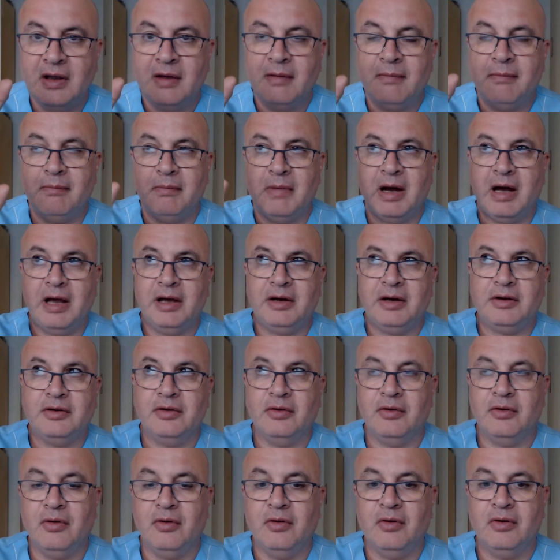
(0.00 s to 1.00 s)

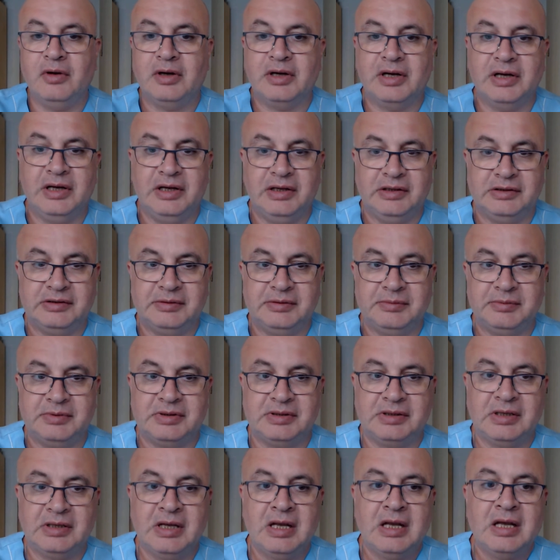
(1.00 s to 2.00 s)

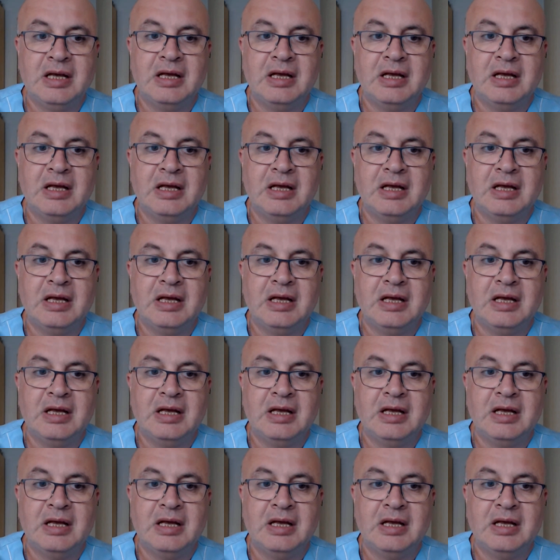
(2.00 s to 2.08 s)
microorganisms.